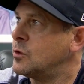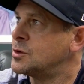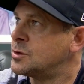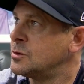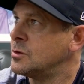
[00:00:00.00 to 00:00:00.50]

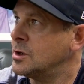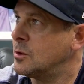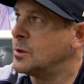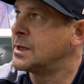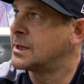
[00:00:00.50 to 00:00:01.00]
which
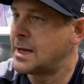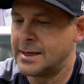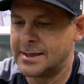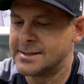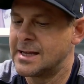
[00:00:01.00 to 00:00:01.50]
we kind
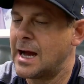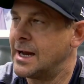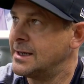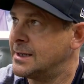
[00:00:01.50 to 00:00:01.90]
of designed